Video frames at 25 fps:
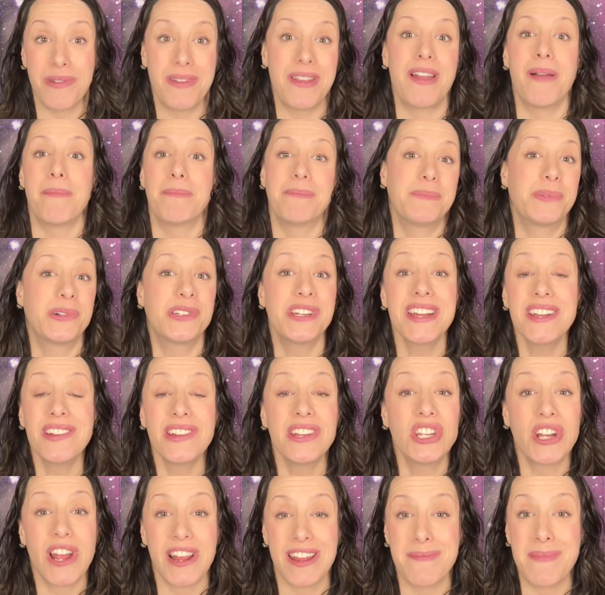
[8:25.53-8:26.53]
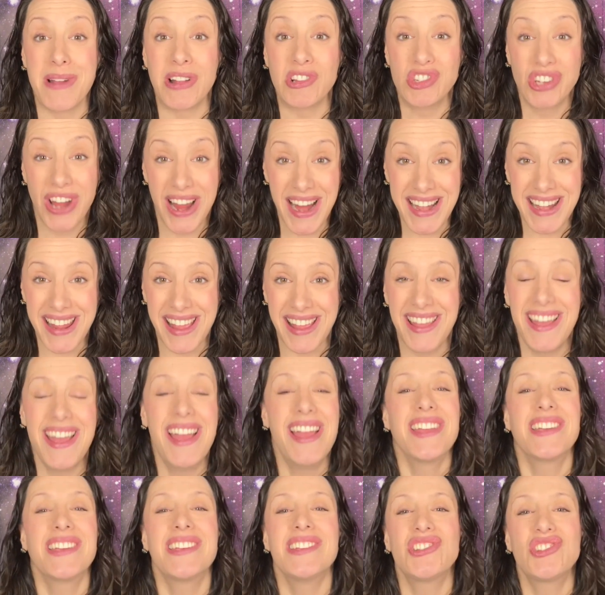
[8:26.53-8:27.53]
And I'm particularly talking about China,
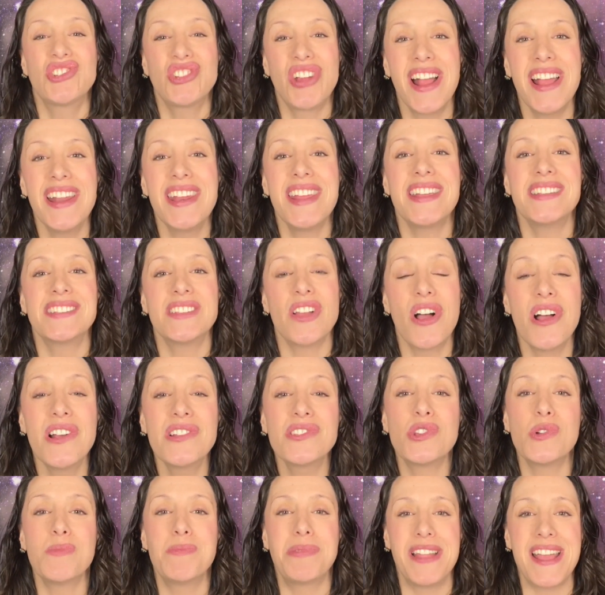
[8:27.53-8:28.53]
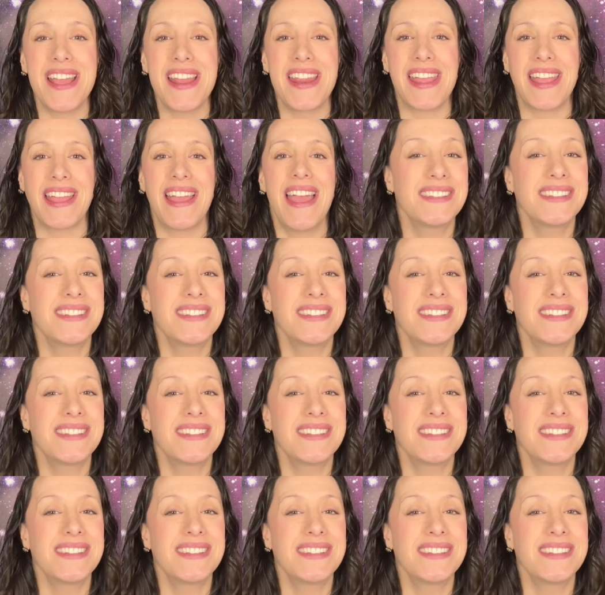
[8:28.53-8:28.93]
because China is also planning